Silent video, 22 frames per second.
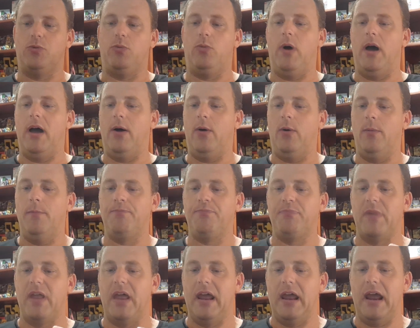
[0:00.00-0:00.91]
well,
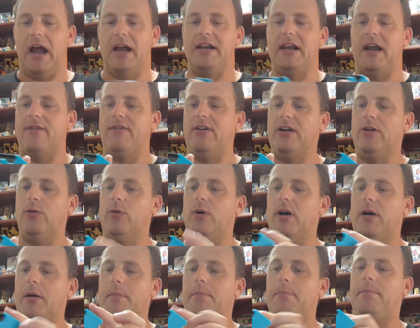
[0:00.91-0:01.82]
and you have a
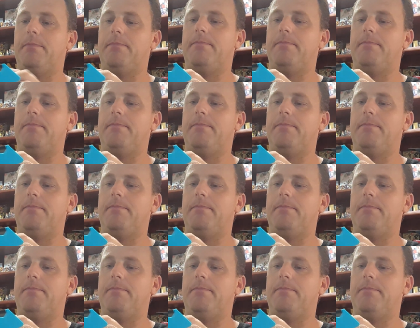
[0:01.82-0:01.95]
little